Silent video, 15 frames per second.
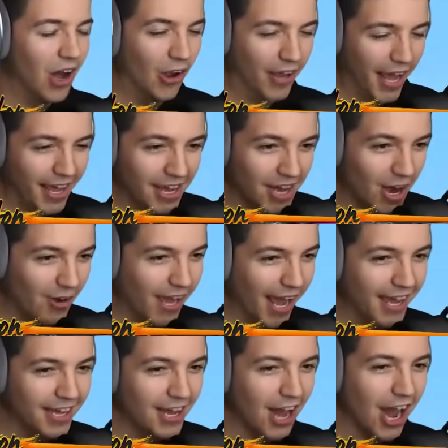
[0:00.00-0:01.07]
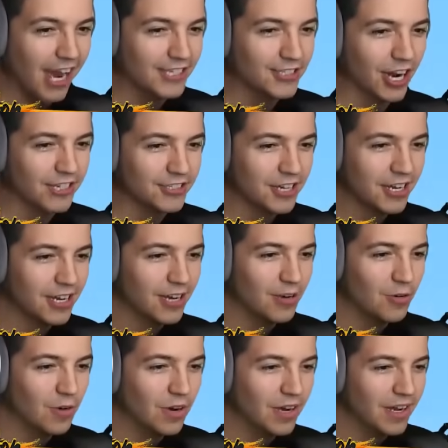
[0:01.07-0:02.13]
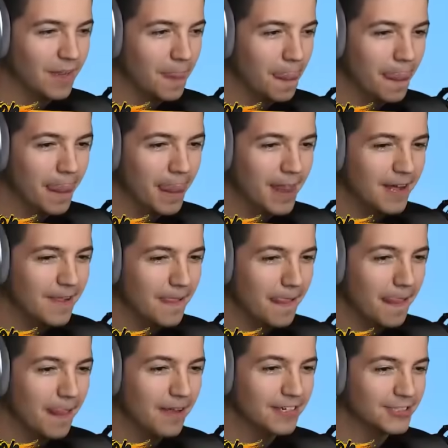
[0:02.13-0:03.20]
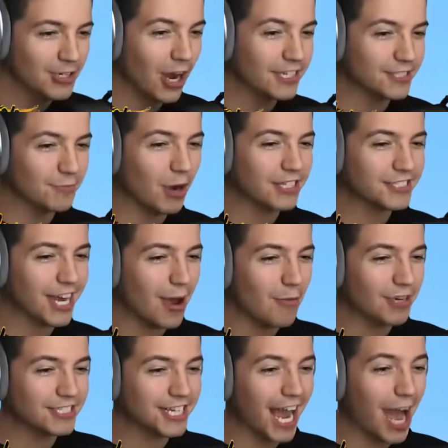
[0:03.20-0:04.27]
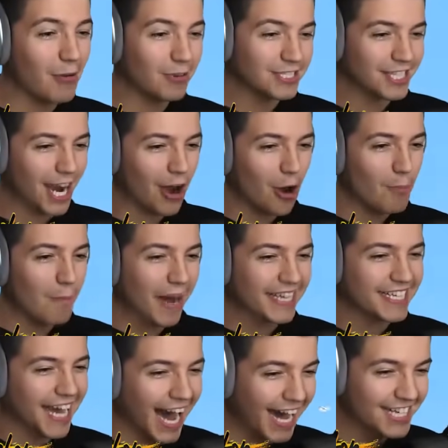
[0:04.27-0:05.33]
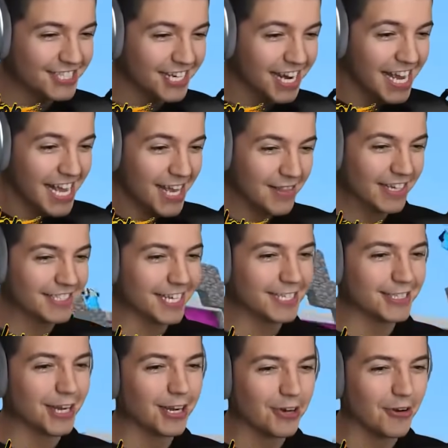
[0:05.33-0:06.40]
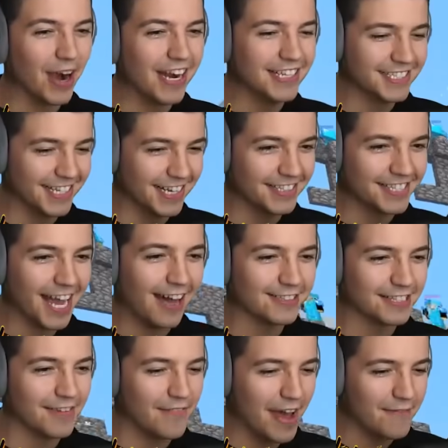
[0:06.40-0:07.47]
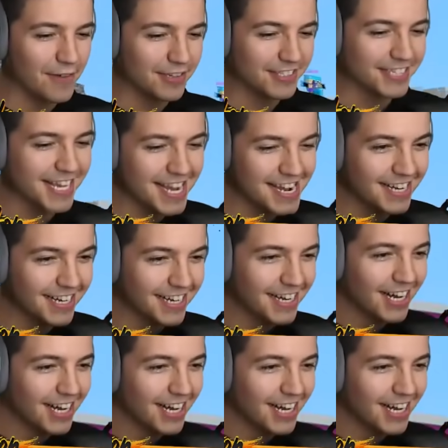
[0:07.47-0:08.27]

oh okay, okay. Oh, I, Josh. it's homing. Josh, watch out, watch out, watch out. Oh my gosh. This is the craziest house I've ever seen.